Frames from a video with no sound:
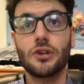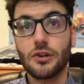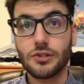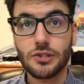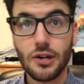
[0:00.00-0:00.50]

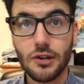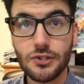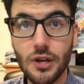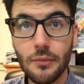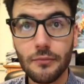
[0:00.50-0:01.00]
charge
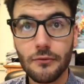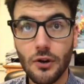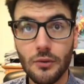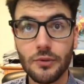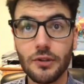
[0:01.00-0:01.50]
up,
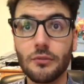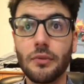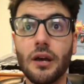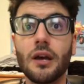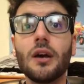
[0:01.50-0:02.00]
farm a little
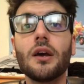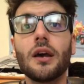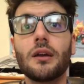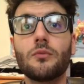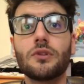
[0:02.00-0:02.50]
bit,
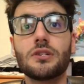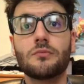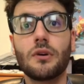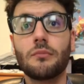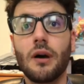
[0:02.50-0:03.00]
hit him with this
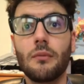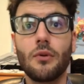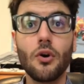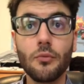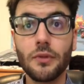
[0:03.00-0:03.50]
Mud Bomb,
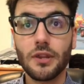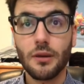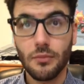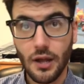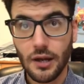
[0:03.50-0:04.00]
hope that they
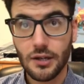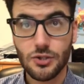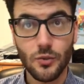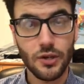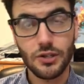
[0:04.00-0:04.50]
block it
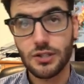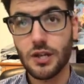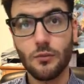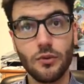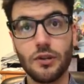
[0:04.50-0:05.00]
so we can just hit
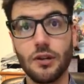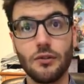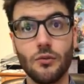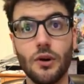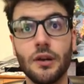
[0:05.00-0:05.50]
him with
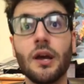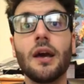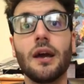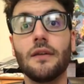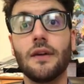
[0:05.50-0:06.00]
another one.
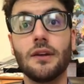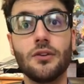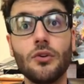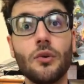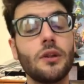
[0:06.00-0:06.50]
And they
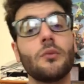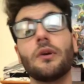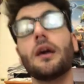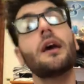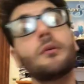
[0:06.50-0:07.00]
do, and then we
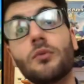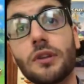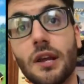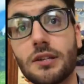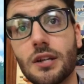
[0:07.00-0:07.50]
hit him with
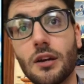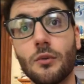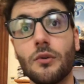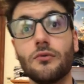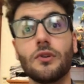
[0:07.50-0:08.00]
that second
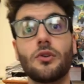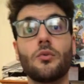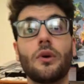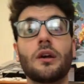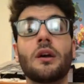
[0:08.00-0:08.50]
one real
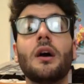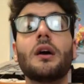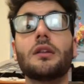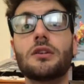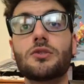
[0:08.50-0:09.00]
quick.
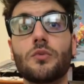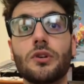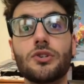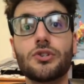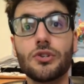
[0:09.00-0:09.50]
This
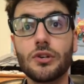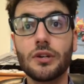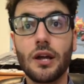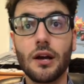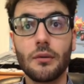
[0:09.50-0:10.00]
one should
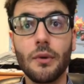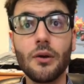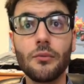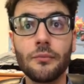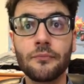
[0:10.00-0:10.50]
knock him out,